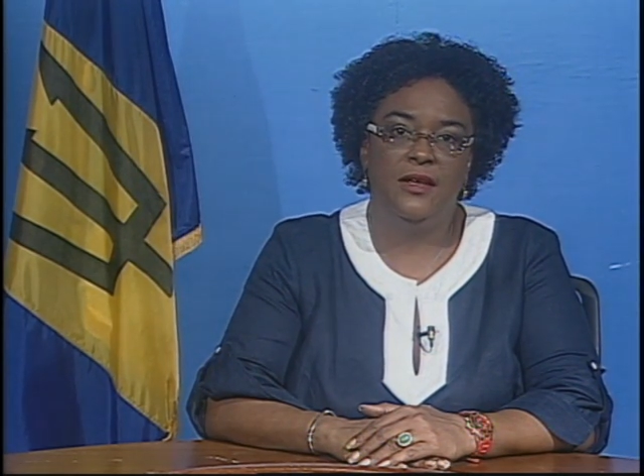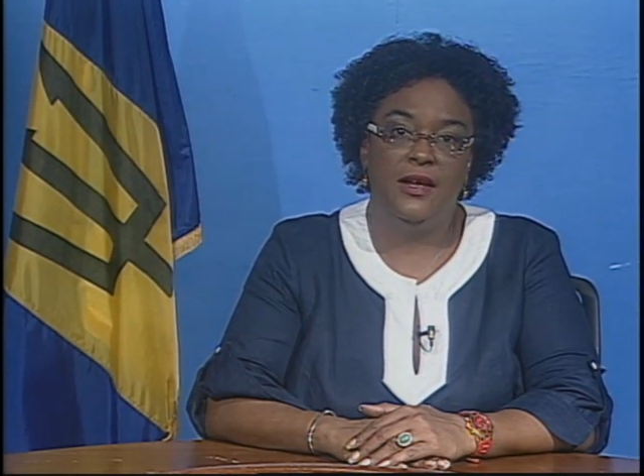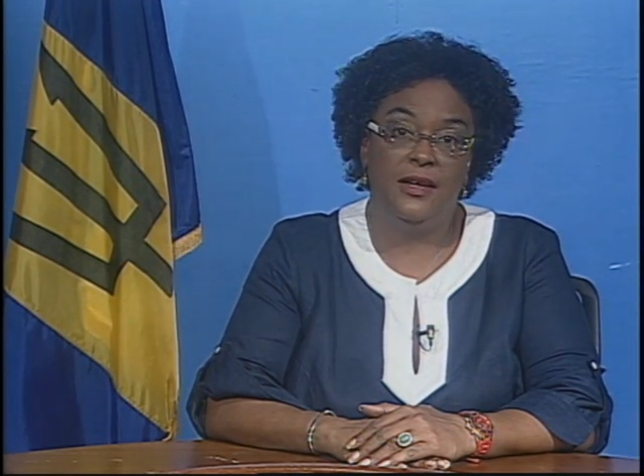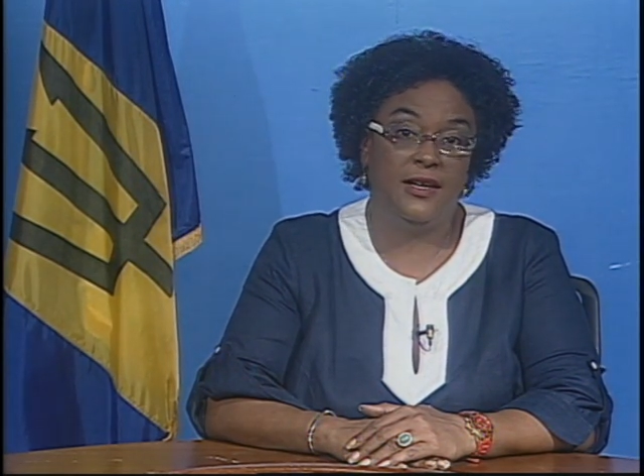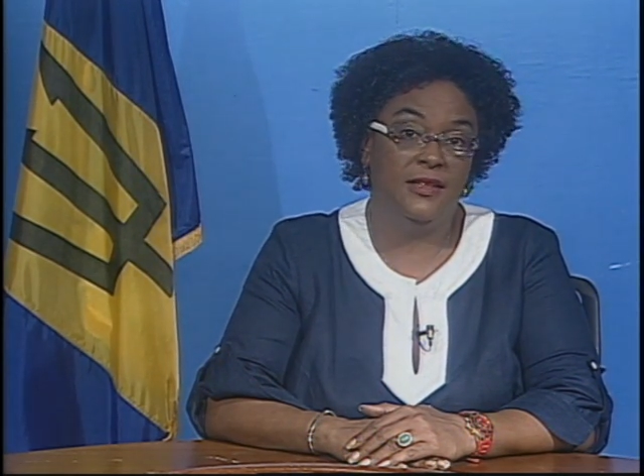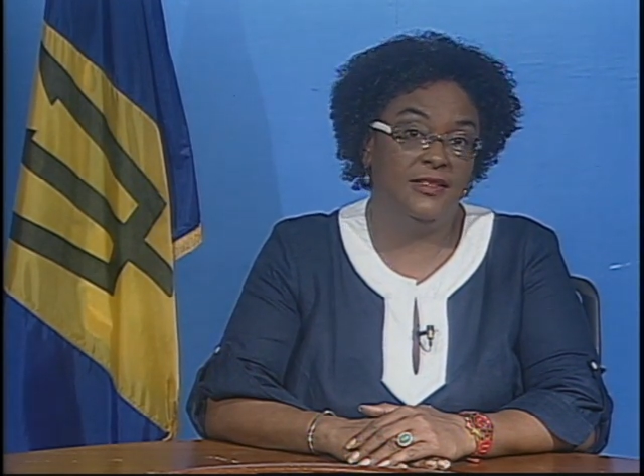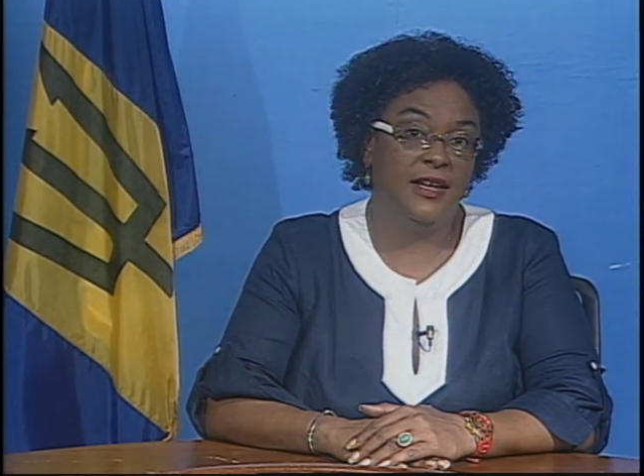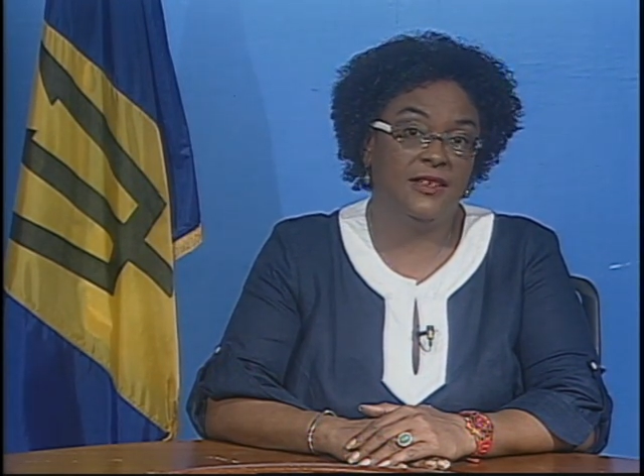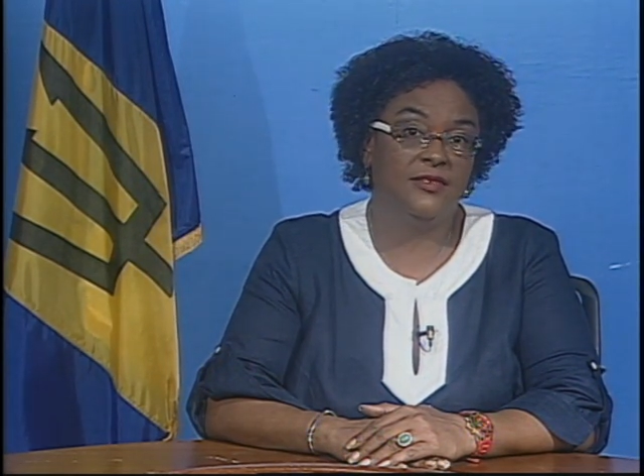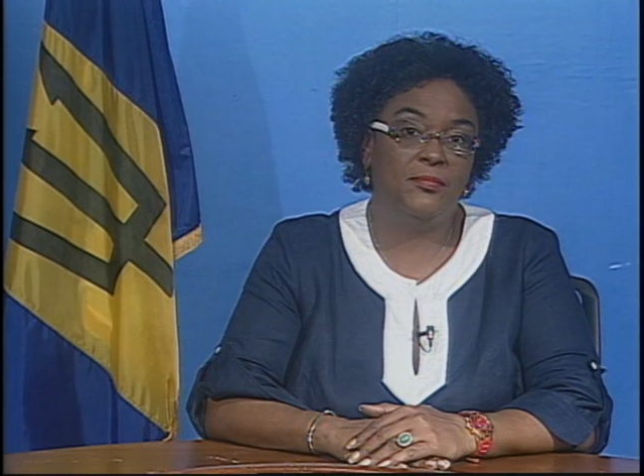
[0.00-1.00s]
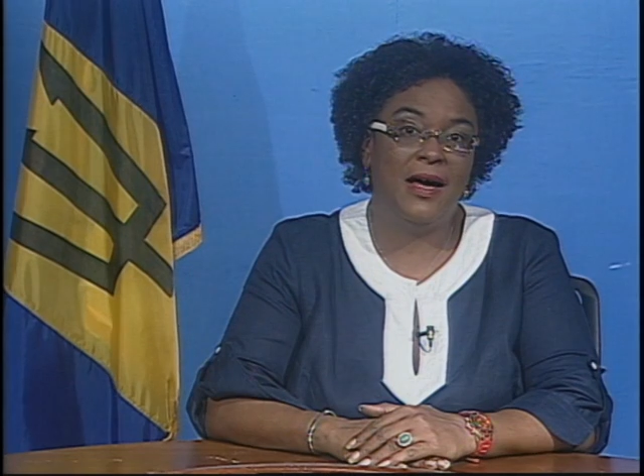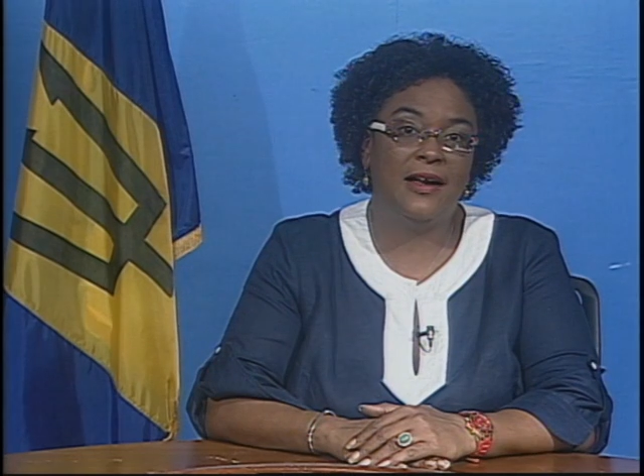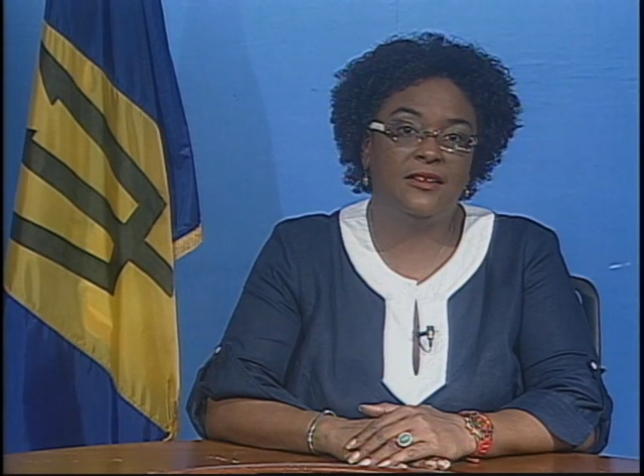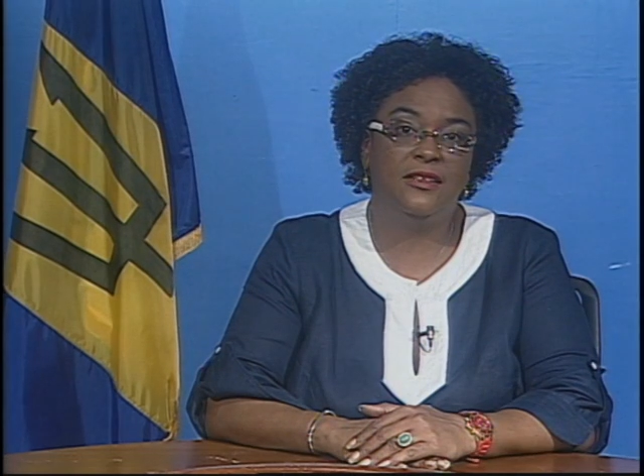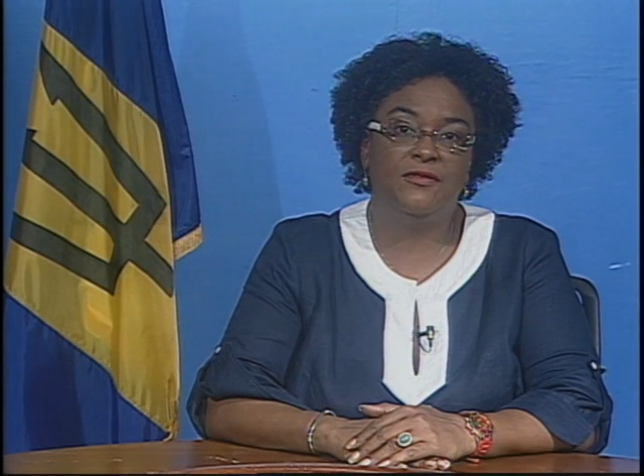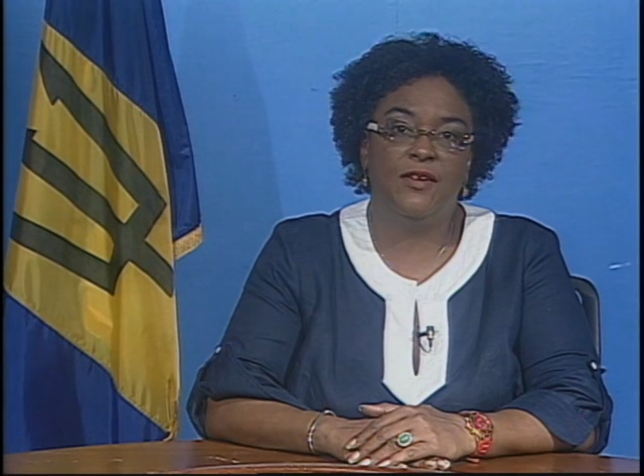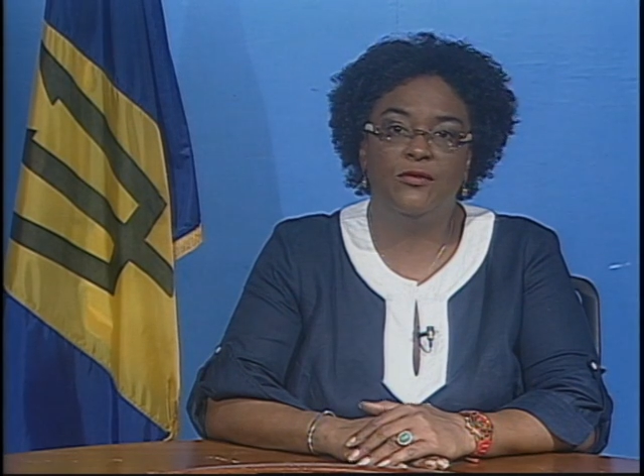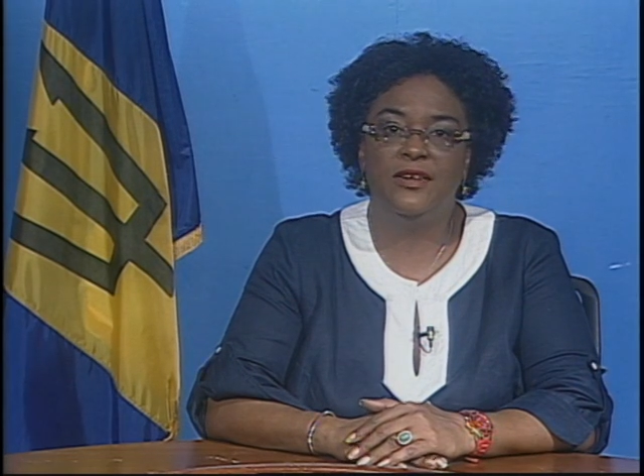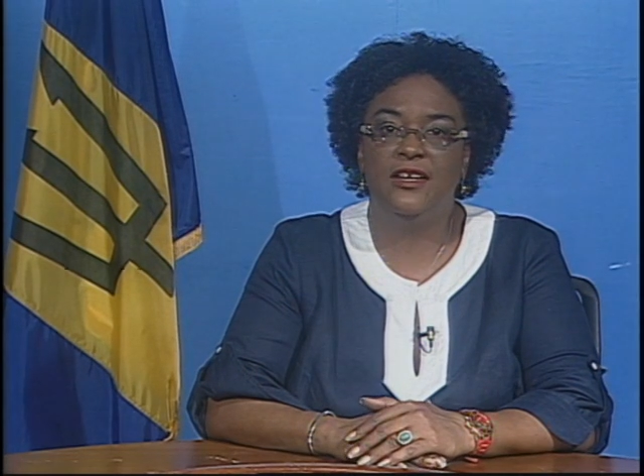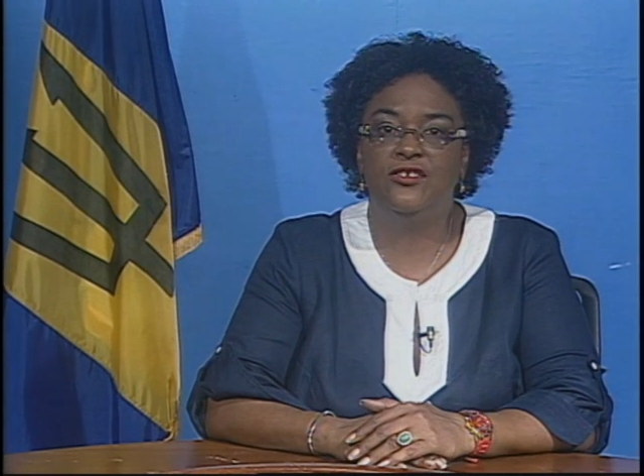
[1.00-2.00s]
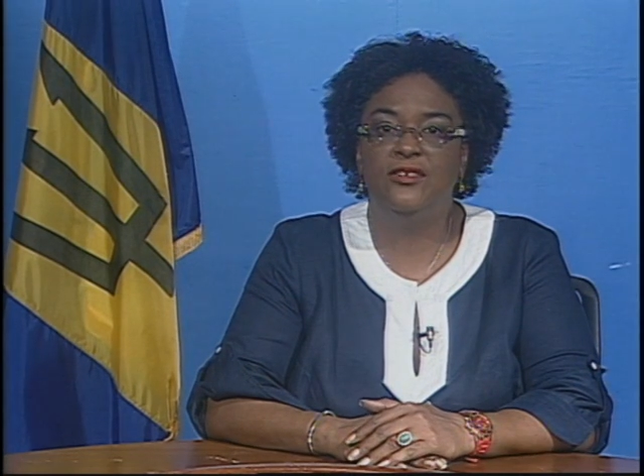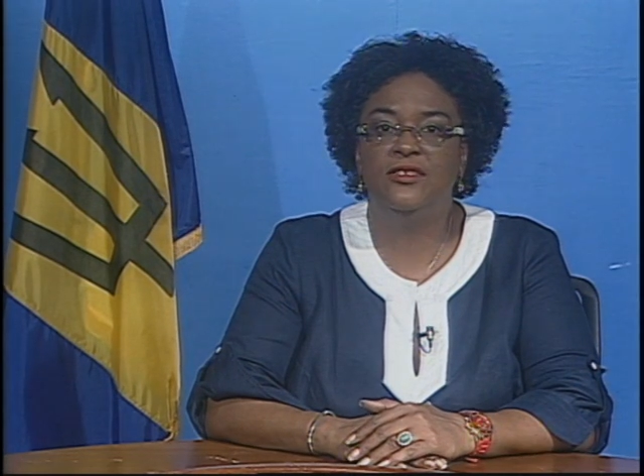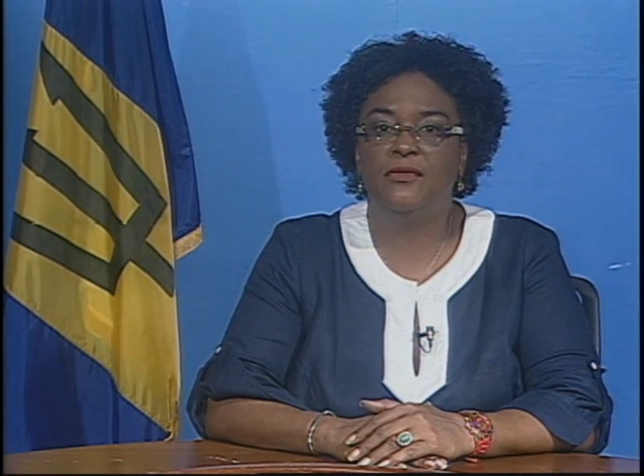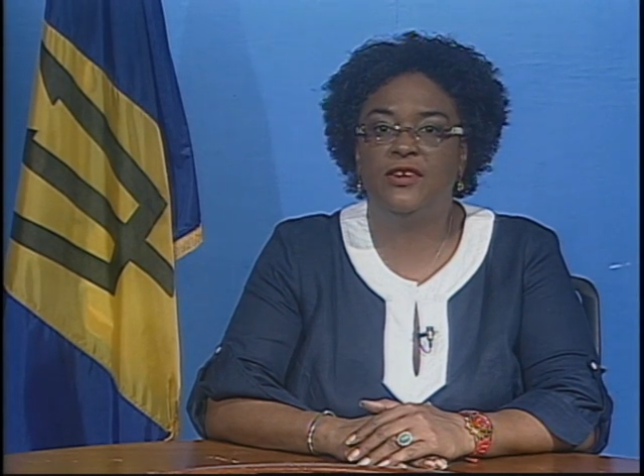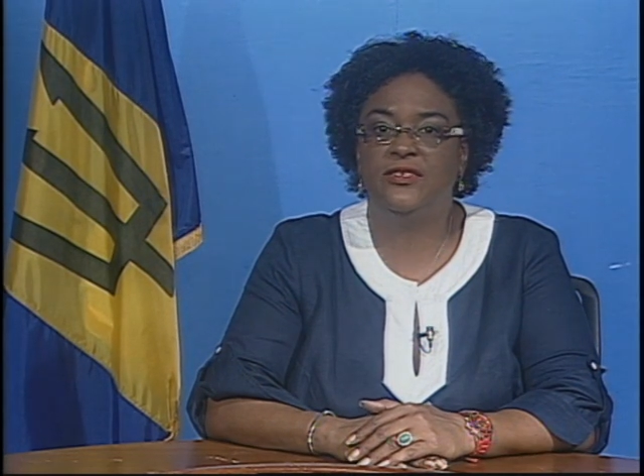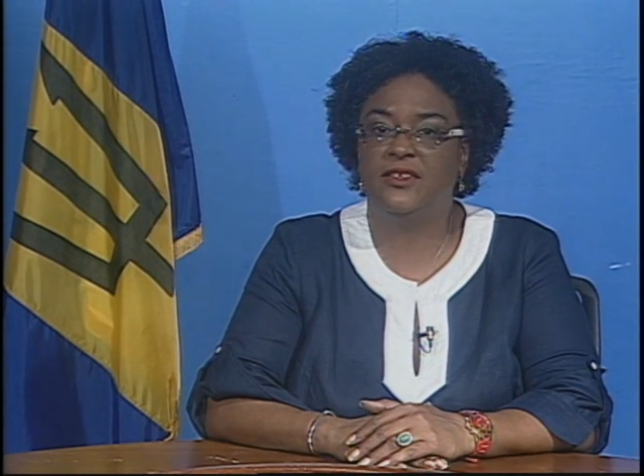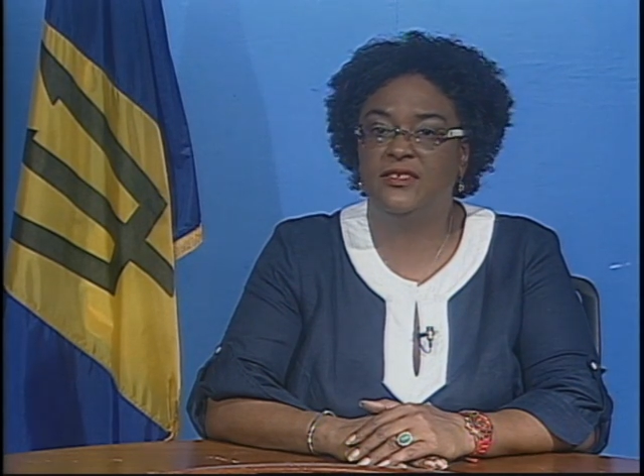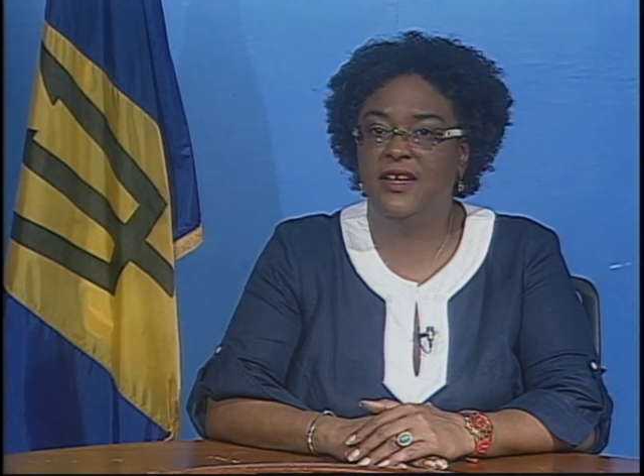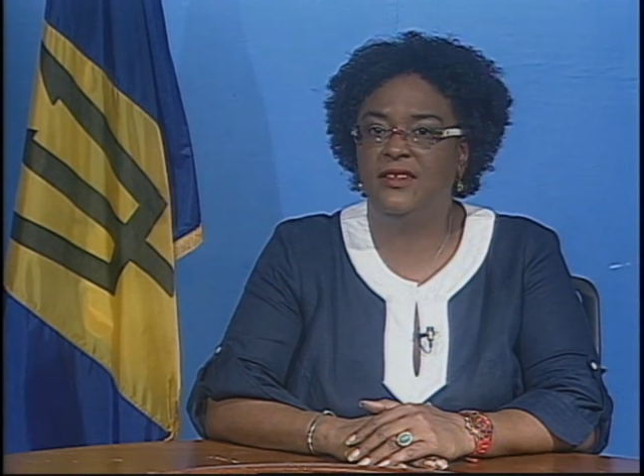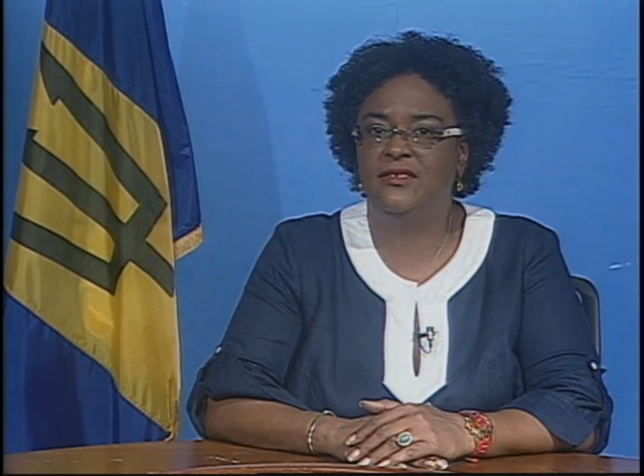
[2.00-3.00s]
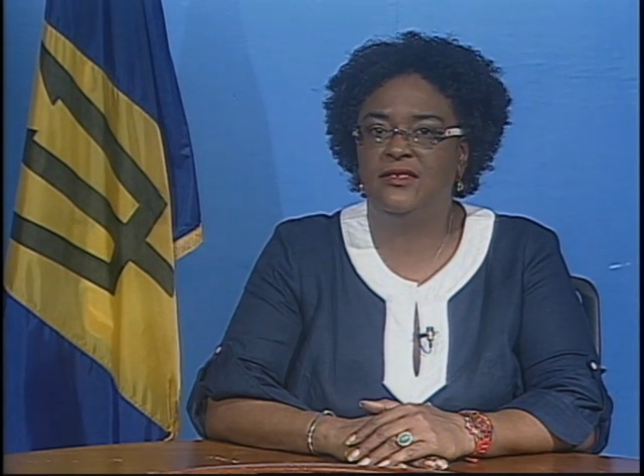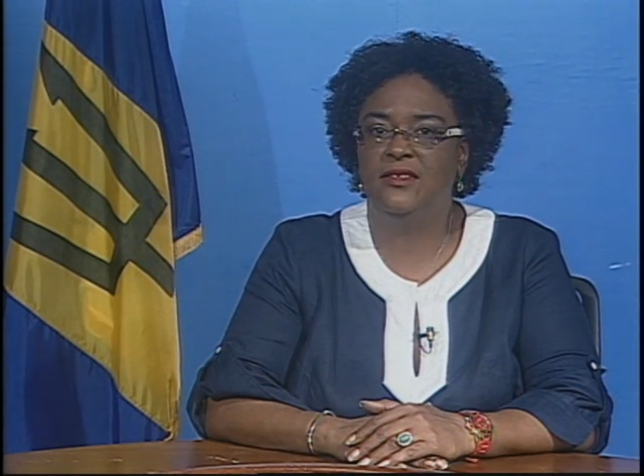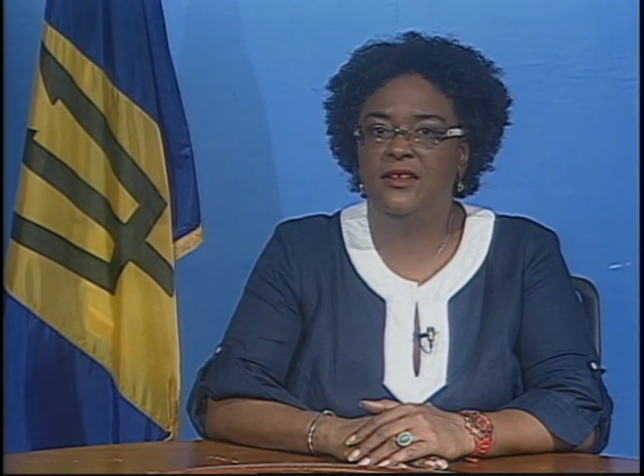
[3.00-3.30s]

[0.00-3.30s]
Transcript: It can take us back to the foundations of our success